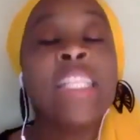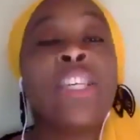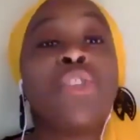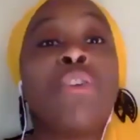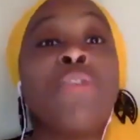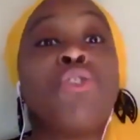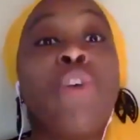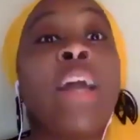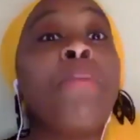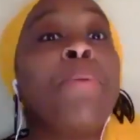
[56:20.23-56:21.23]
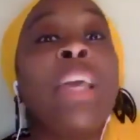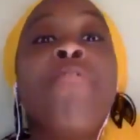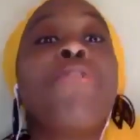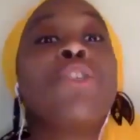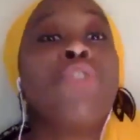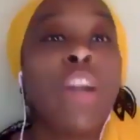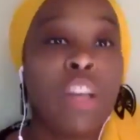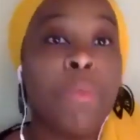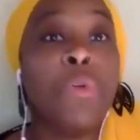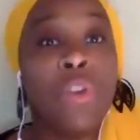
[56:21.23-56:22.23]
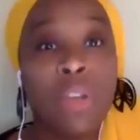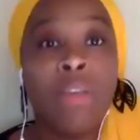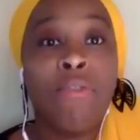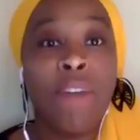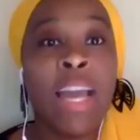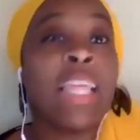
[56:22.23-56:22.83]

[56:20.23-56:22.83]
To sort of try to infiltrate a community, right?